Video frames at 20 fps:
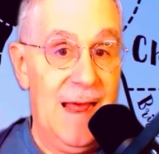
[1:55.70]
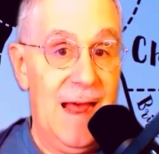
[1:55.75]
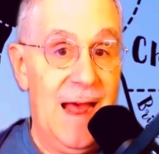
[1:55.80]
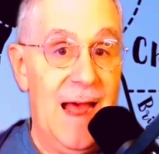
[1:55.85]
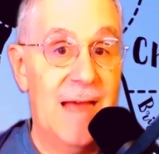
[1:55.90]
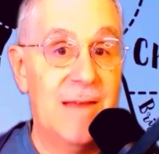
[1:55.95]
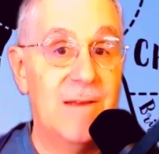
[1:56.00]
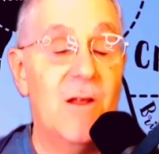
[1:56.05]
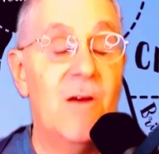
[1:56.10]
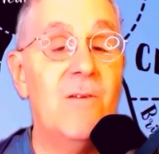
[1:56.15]

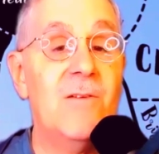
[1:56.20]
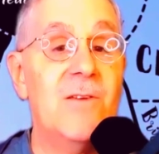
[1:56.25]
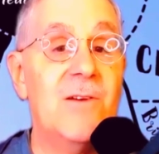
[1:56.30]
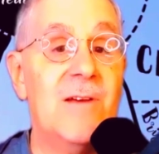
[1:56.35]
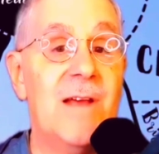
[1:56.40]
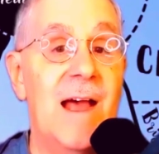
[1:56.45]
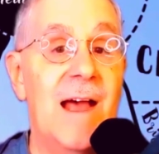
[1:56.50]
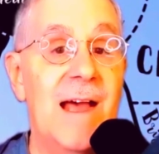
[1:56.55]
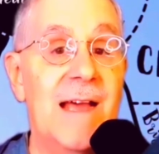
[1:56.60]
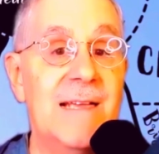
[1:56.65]
I know you
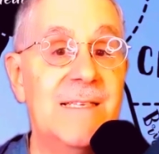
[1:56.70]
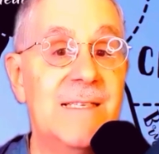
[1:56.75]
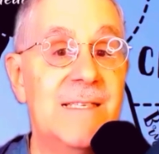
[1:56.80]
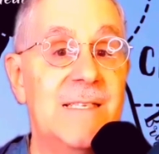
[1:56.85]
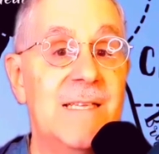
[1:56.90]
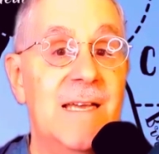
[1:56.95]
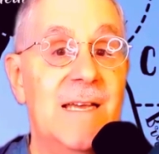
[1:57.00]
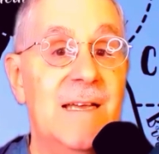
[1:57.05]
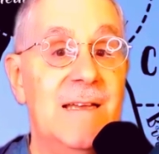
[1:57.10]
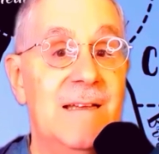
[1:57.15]

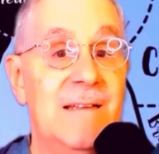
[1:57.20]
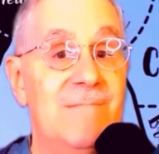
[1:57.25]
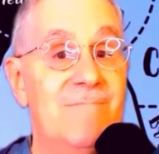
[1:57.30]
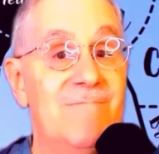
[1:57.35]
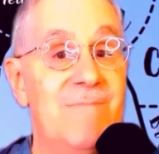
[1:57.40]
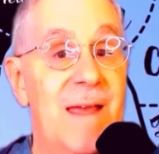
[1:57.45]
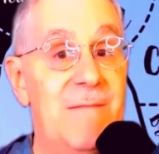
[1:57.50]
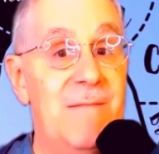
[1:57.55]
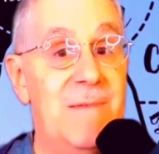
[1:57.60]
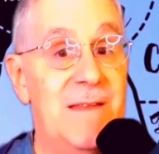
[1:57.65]
guys
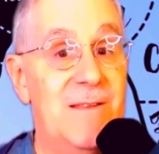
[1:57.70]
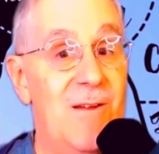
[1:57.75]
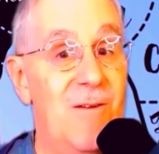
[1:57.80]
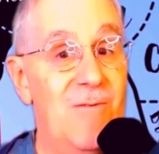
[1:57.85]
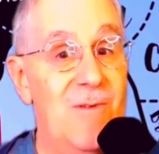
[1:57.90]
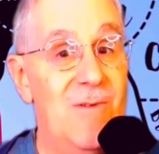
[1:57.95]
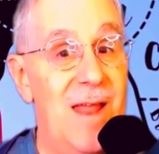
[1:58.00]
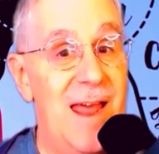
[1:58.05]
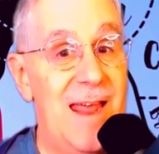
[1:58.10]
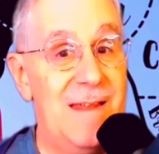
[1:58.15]
maybe
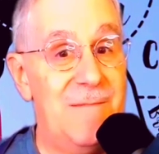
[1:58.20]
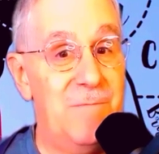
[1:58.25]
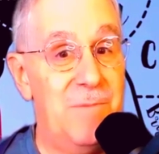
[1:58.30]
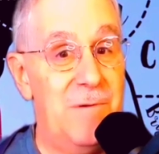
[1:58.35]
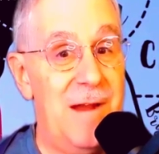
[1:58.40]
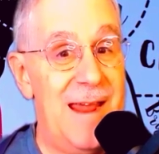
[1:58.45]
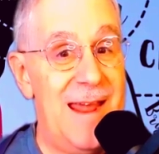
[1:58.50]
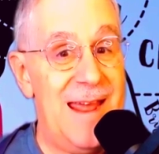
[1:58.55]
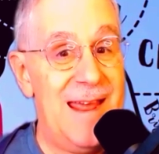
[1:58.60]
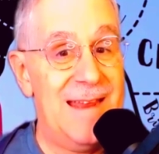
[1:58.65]
don't like
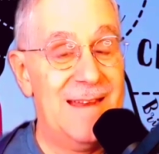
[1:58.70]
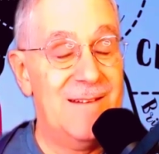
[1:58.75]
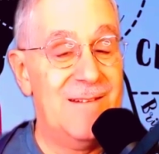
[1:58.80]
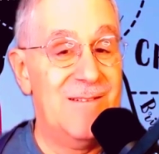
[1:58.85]
bread,